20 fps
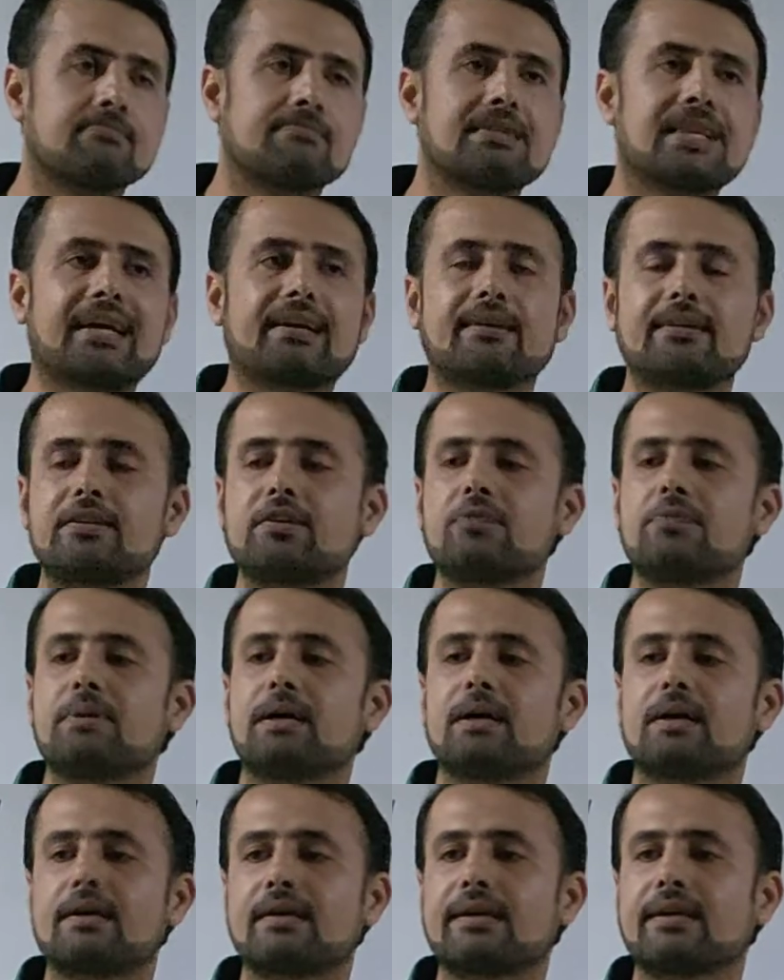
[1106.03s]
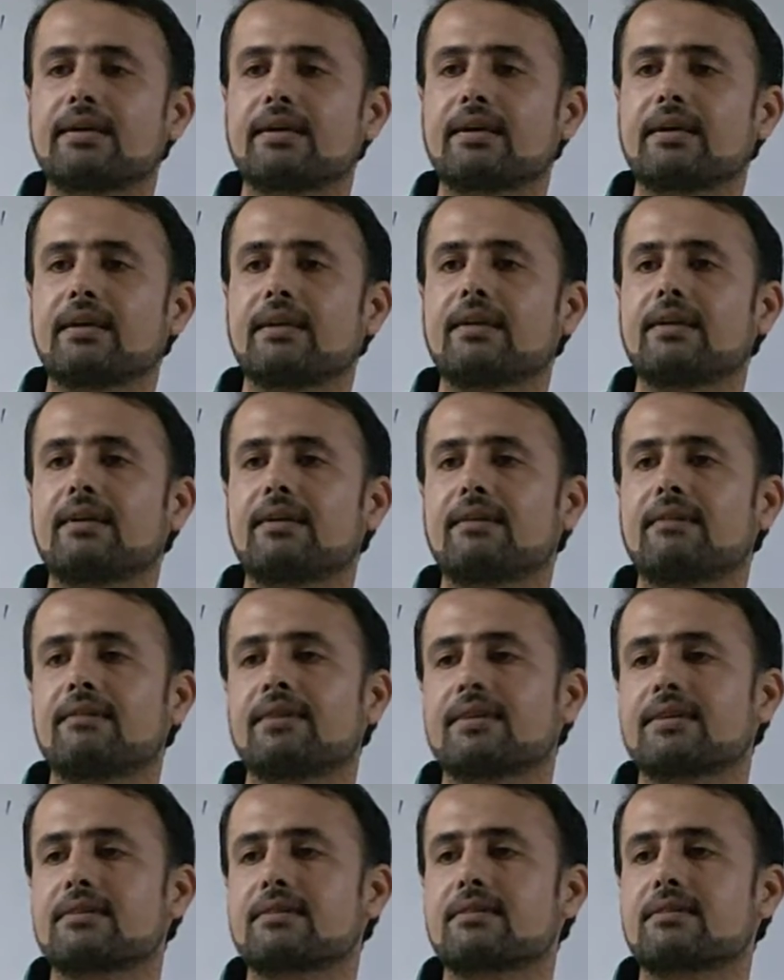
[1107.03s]
negative marking in
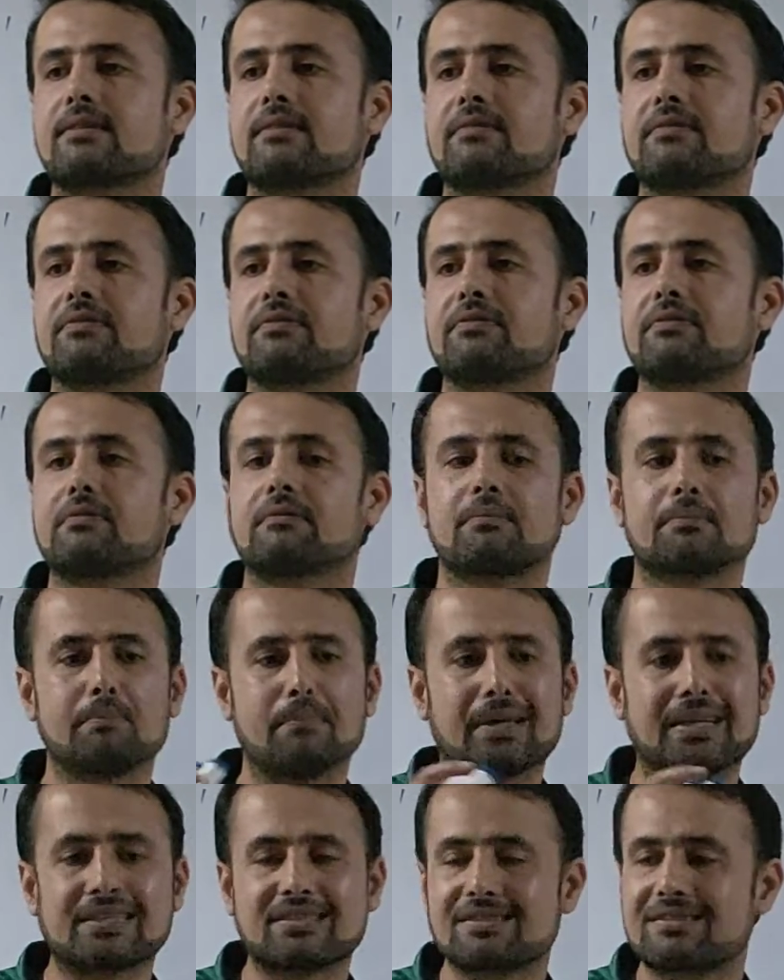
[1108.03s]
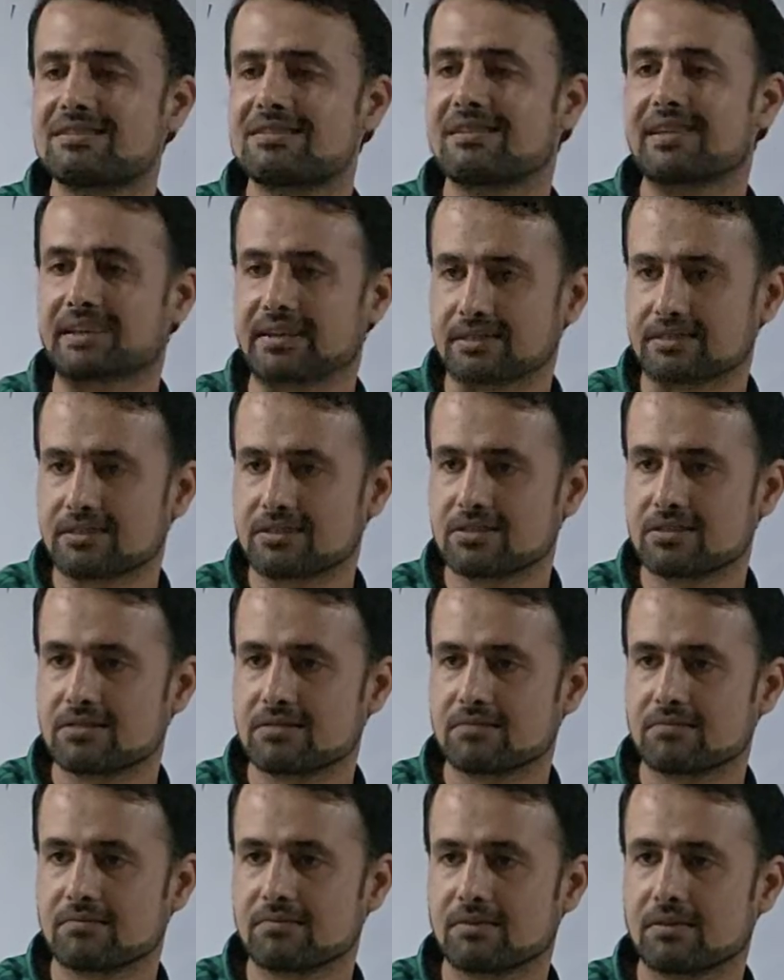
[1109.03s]
context of
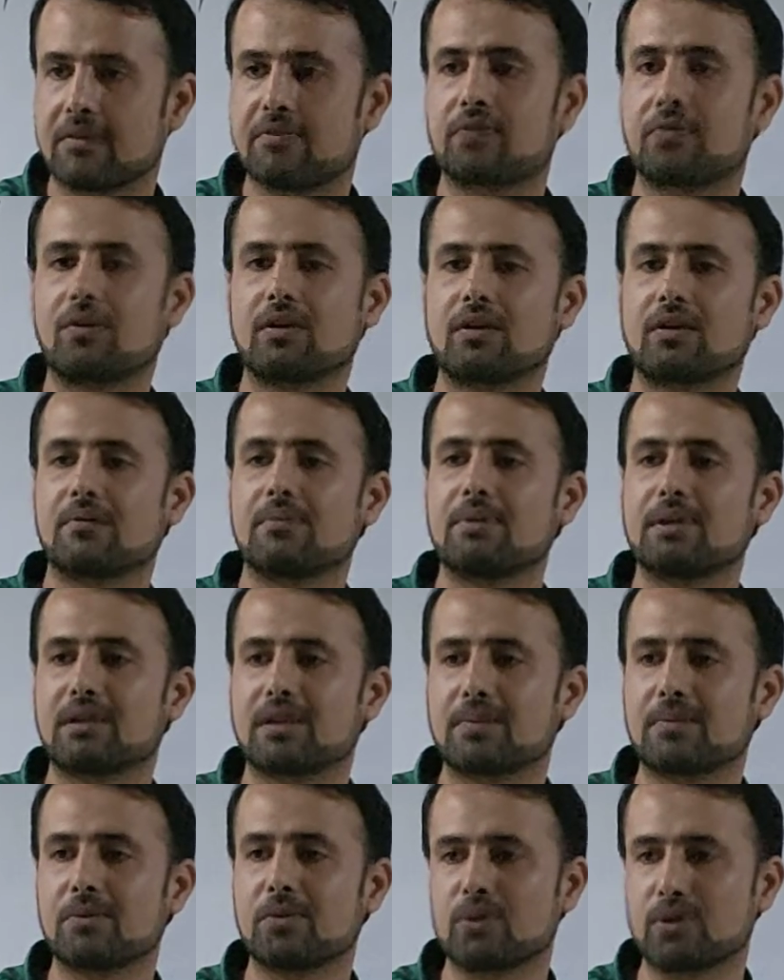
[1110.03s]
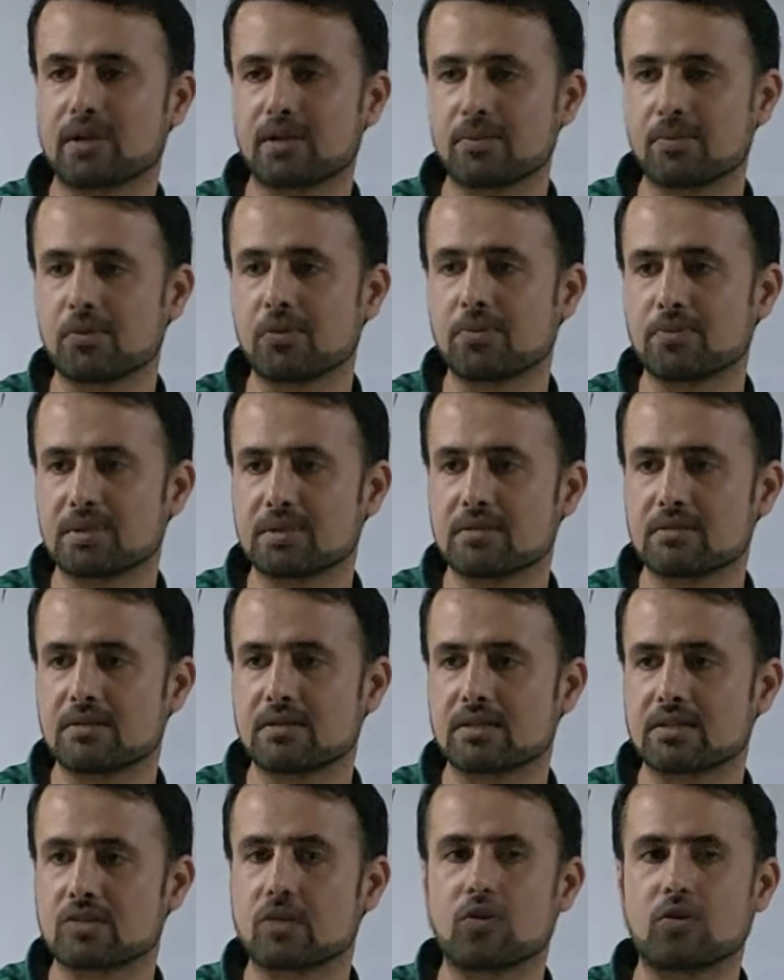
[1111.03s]
mistakes. If you are committing more and more
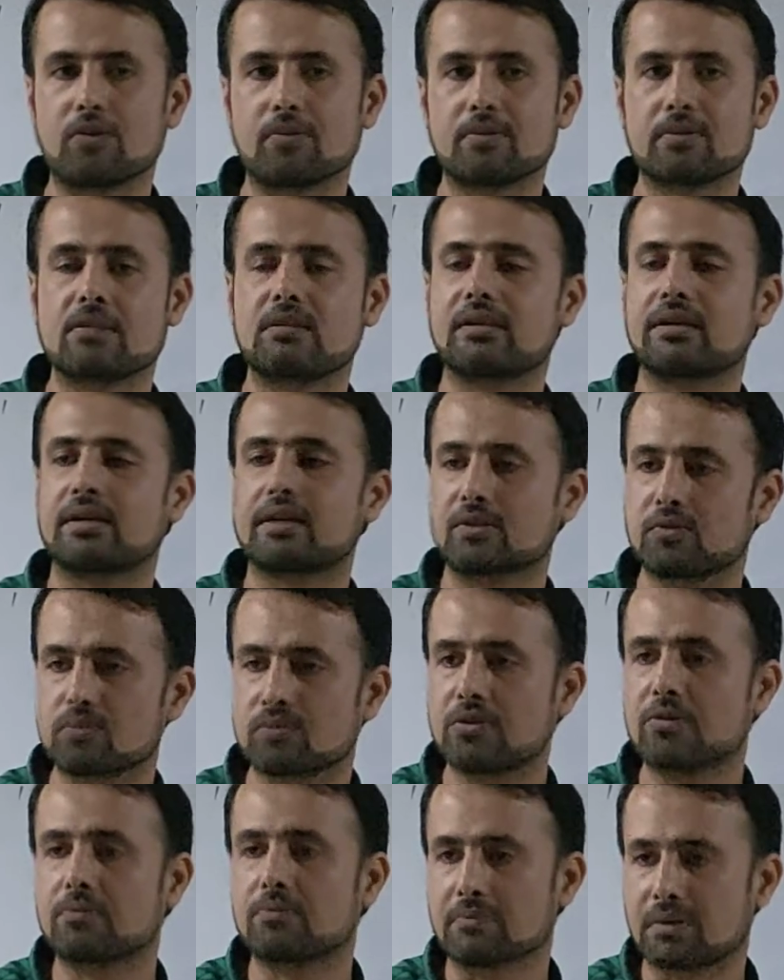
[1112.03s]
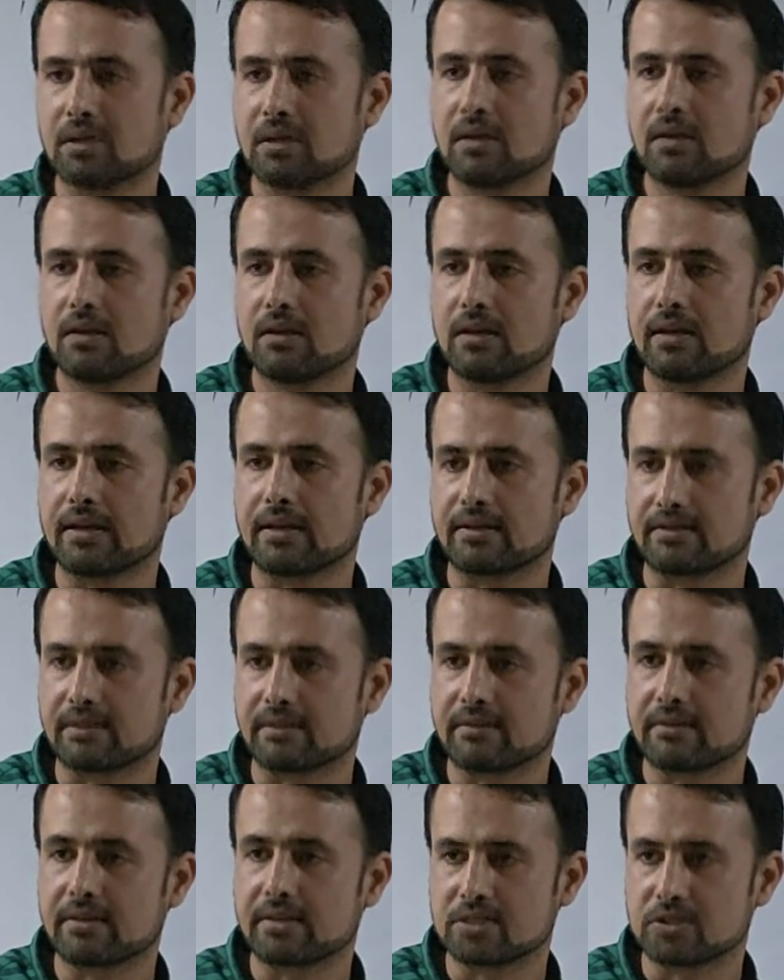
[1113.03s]
mistakes, then obviously it would like
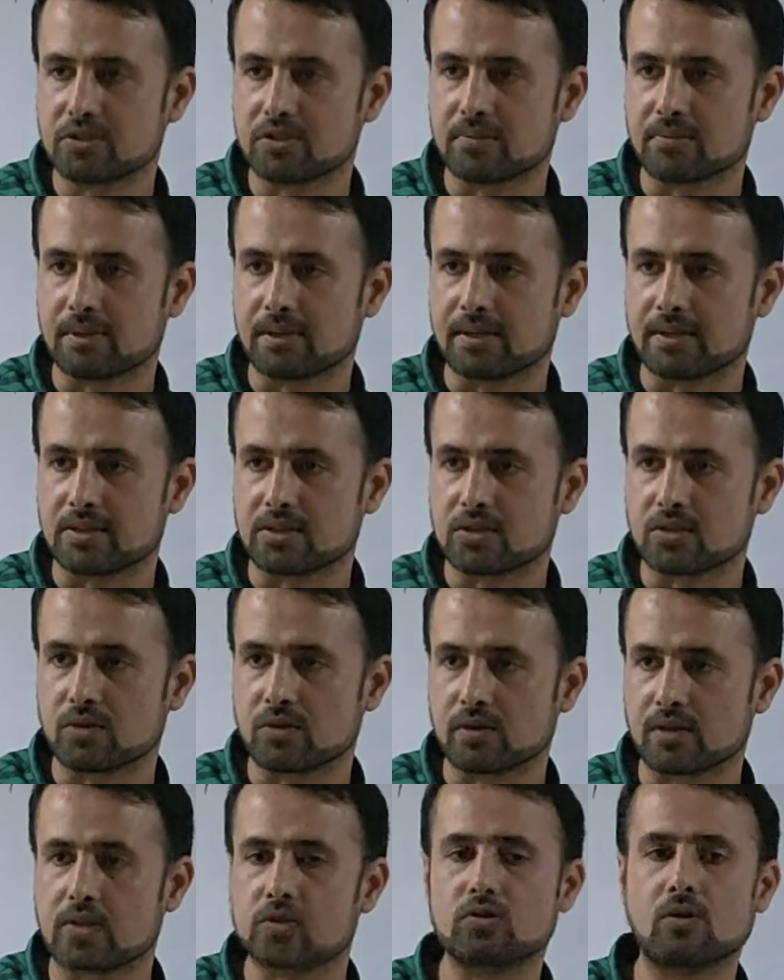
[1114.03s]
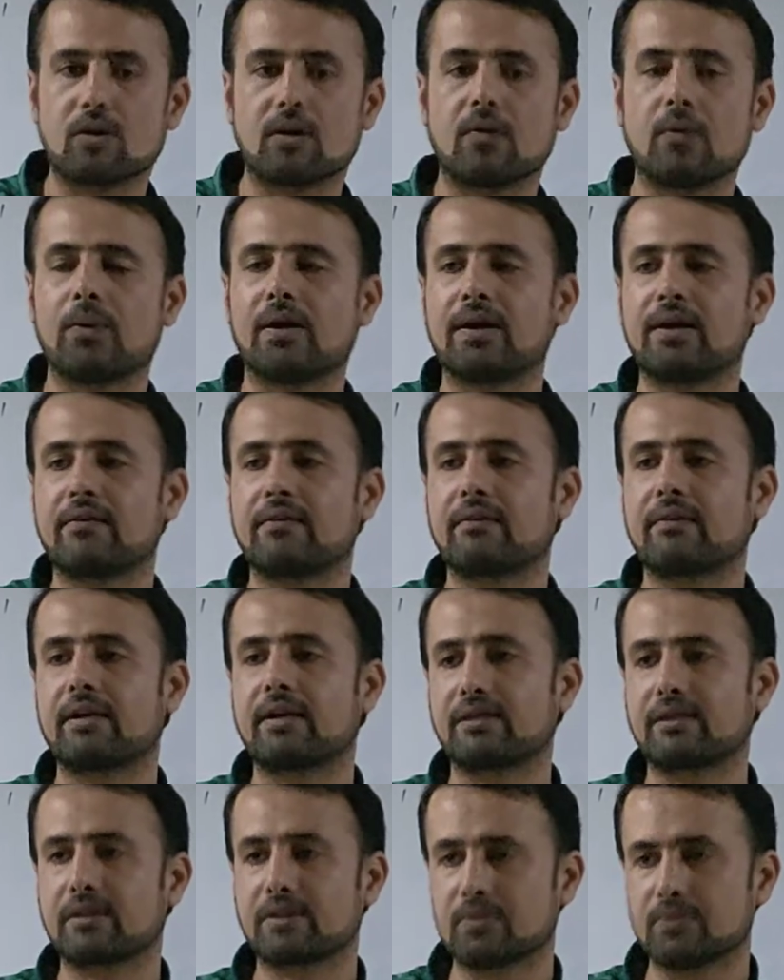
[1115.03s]
decrease your band scoring. So avoid
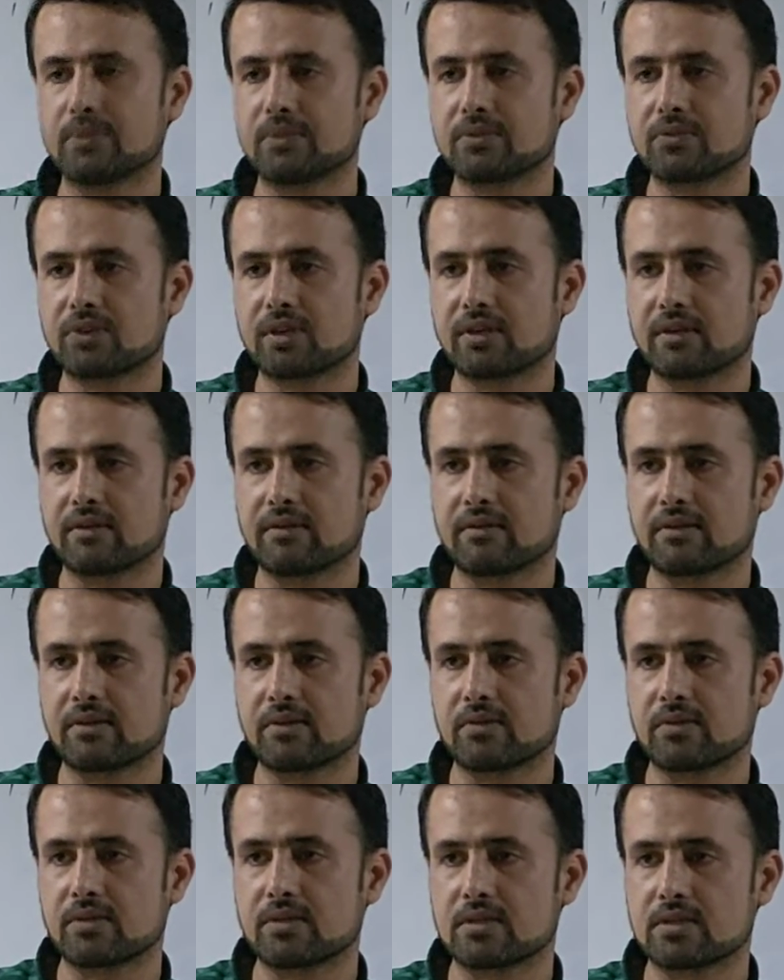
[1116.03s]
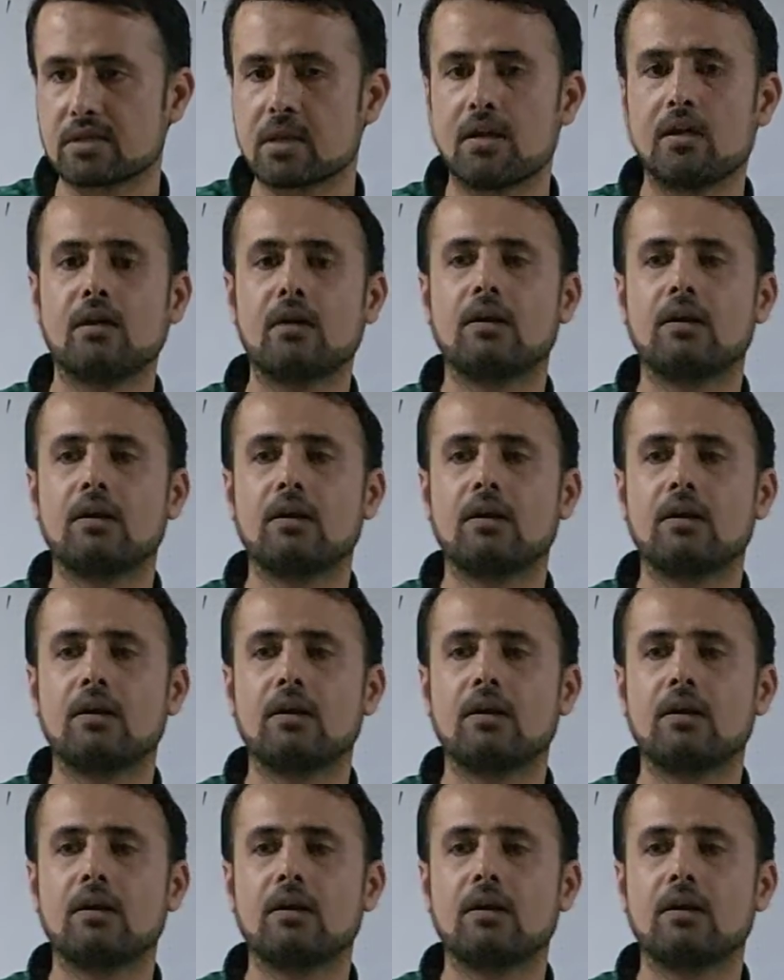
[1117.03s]
writing over 300 words.